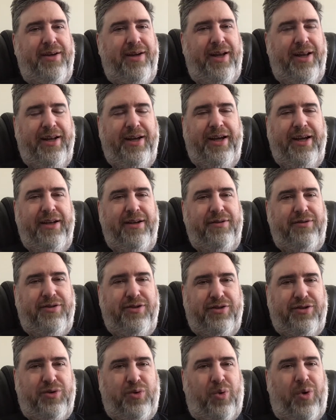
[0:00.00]
And again,
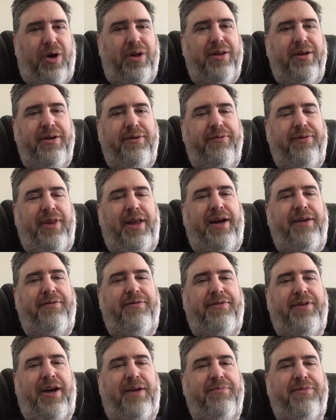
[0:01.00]
just quality of
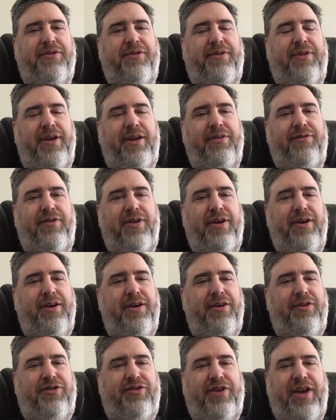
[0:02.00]
life types of things,
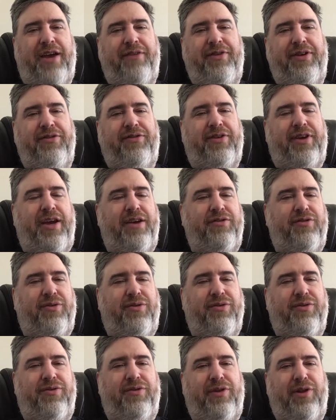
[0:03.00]
saving
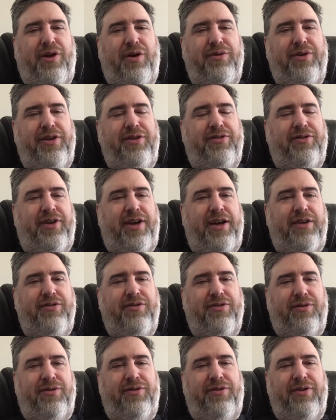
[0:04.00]
schedules, loading
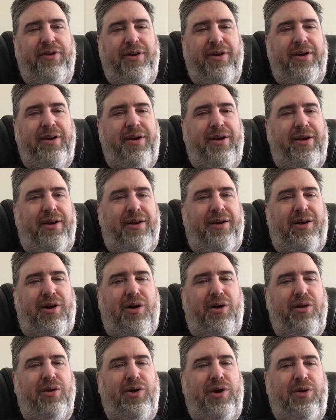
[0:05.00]
schedules,
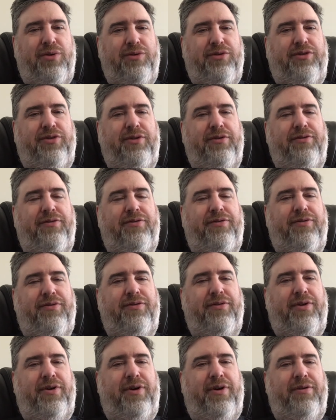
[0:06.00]
whole host
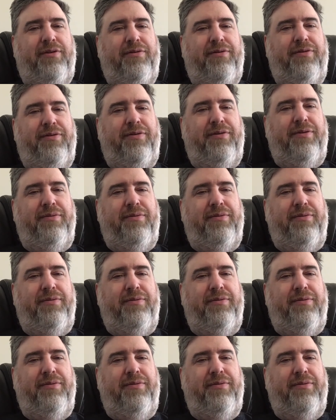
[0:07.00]
of